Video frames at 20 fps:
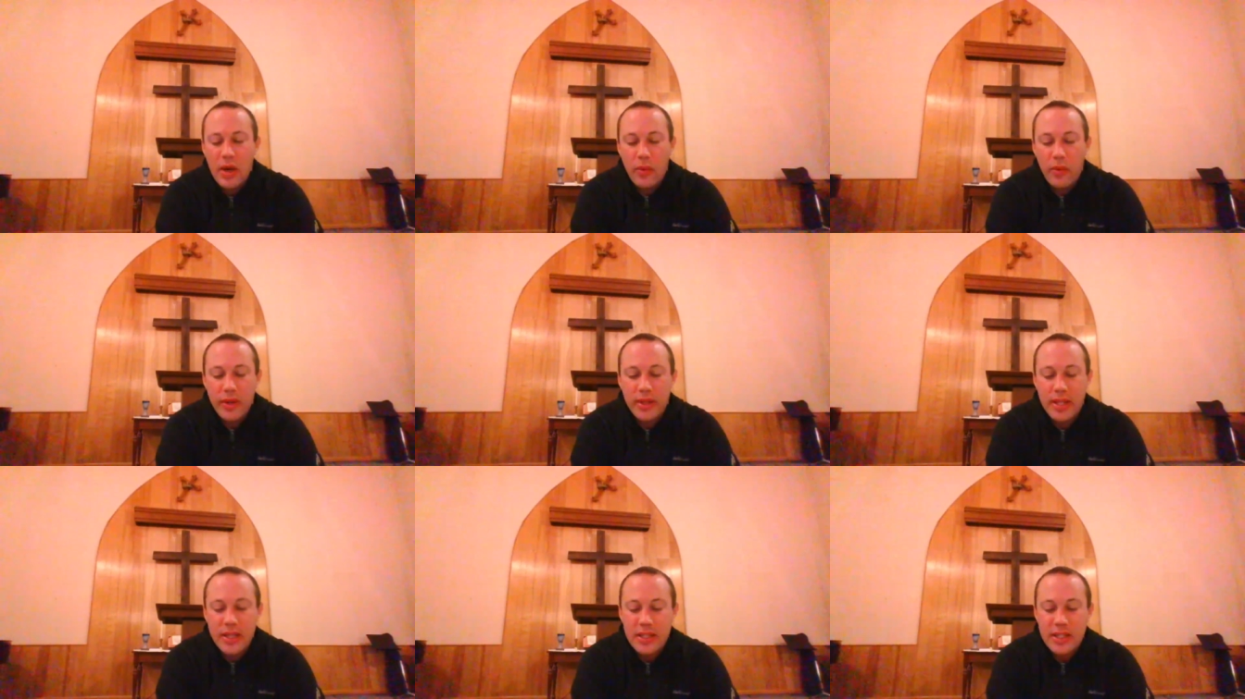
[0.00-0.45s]

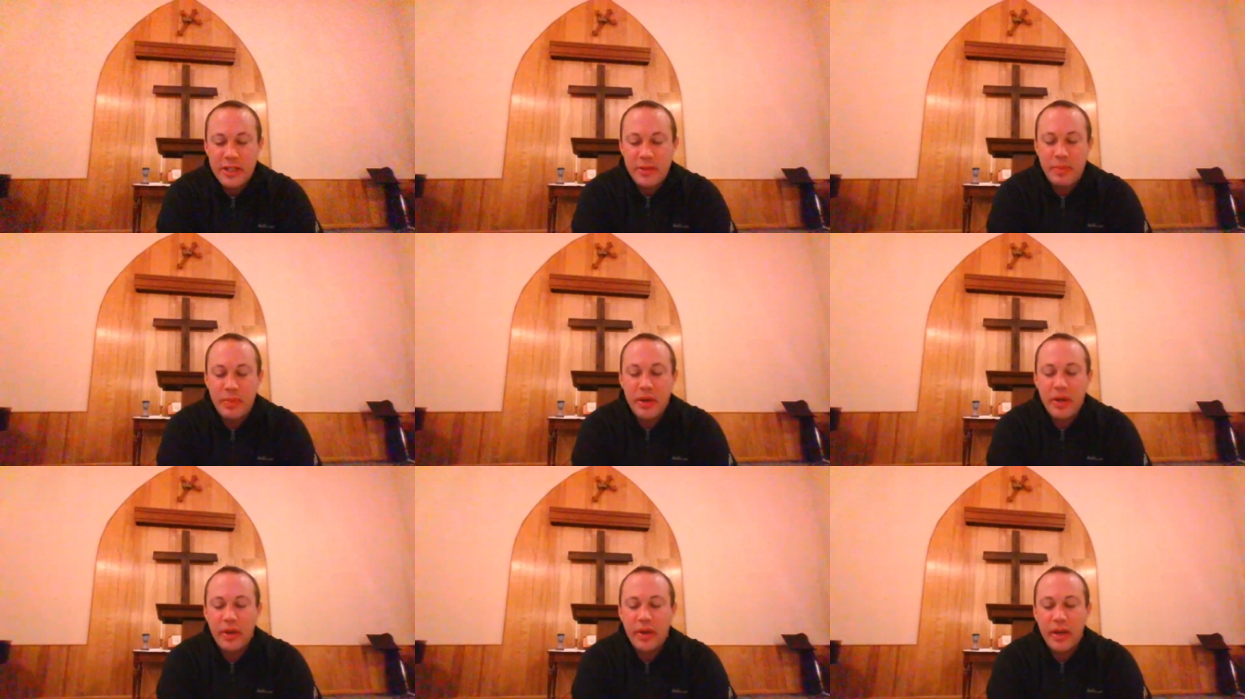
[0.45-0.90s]
with his
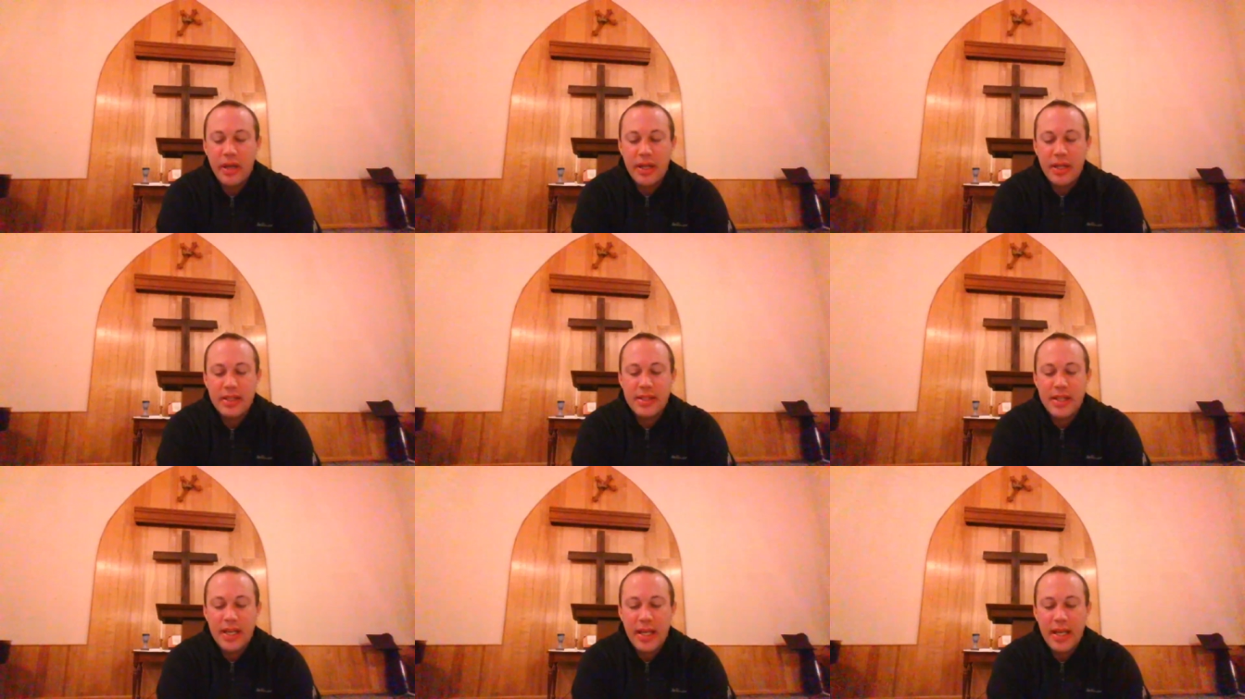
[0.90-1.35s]
spear
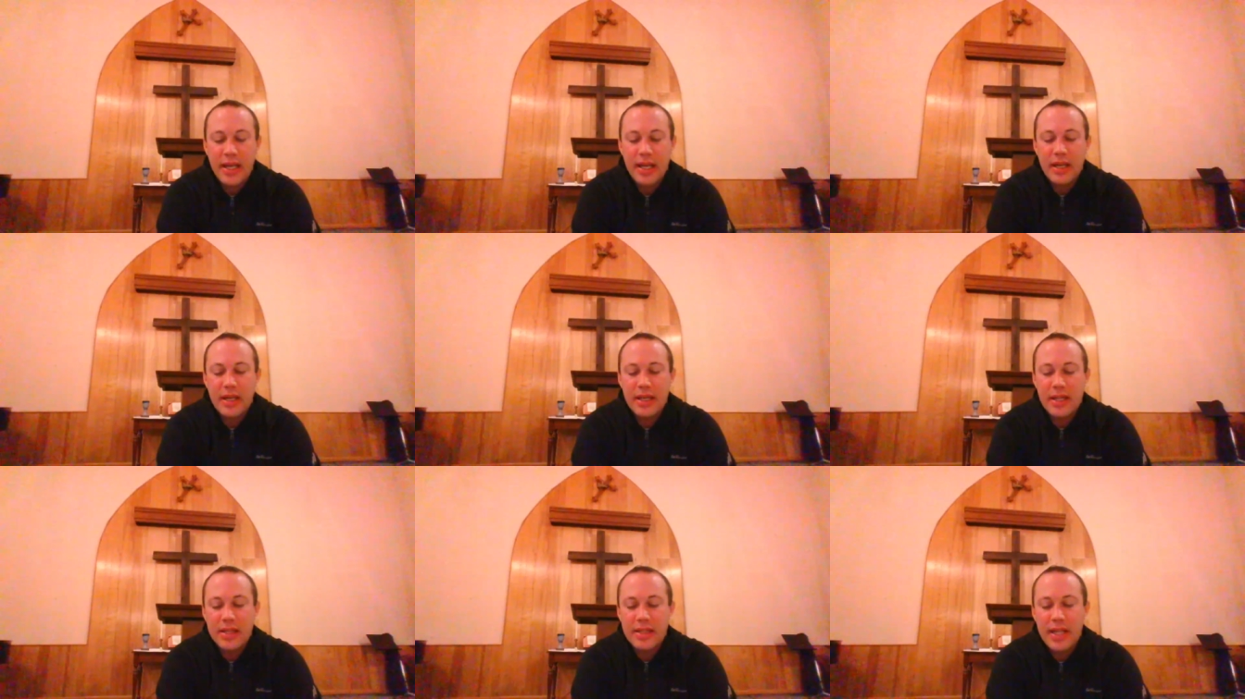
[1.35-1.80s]
in his
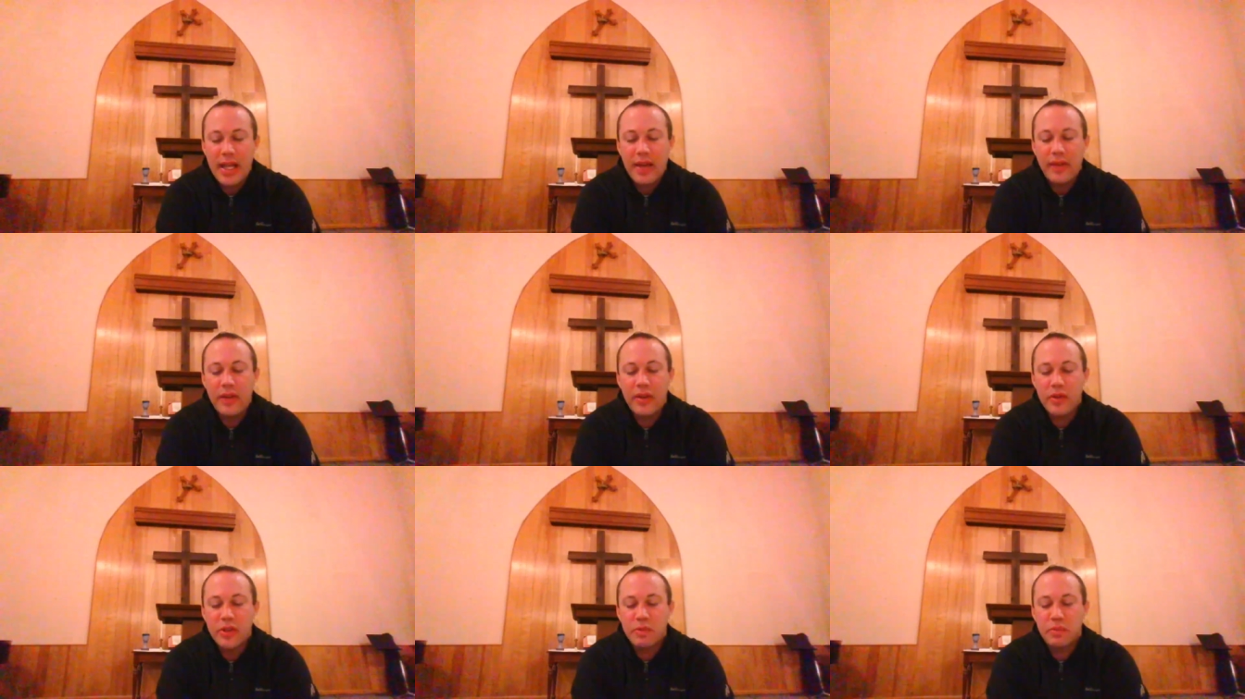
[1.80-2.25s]
hand, and
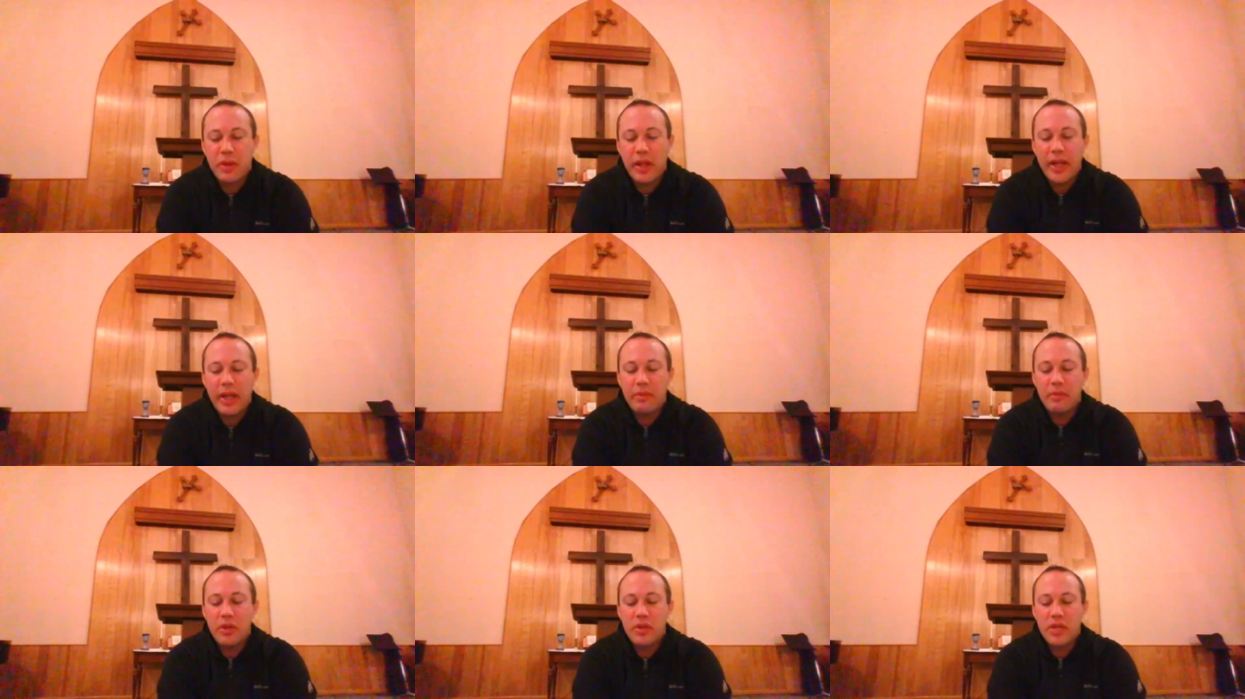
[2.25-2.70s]
David was
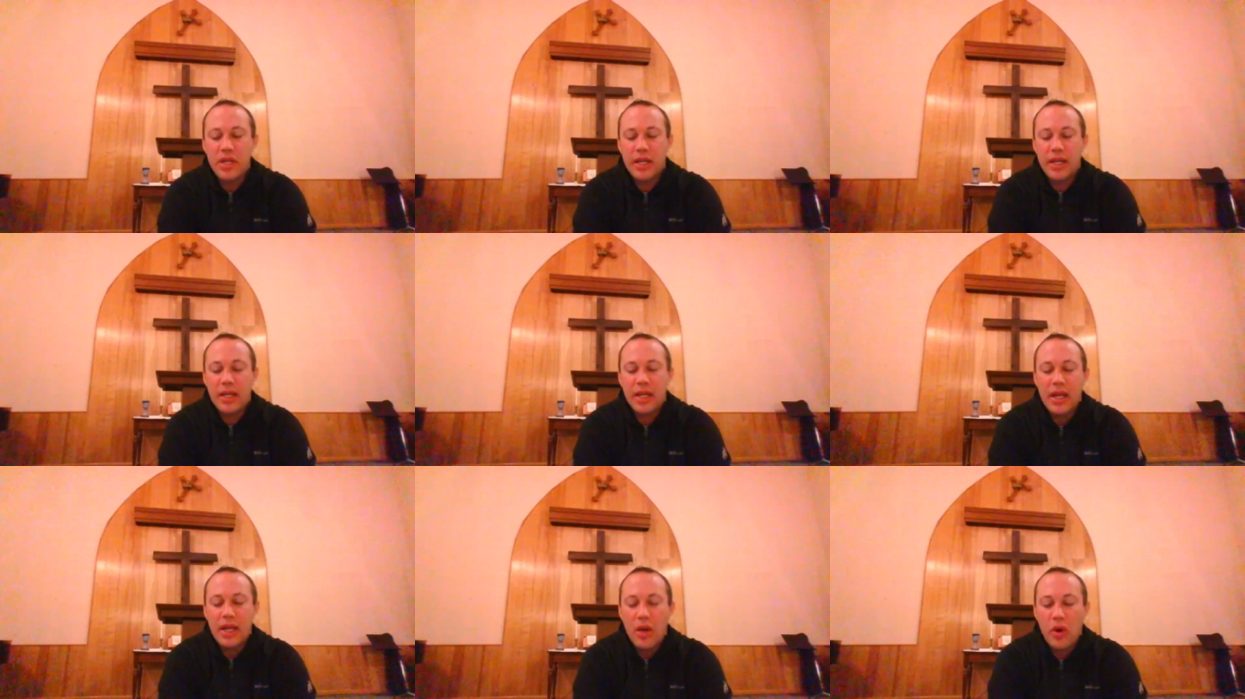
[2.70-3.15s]
playing music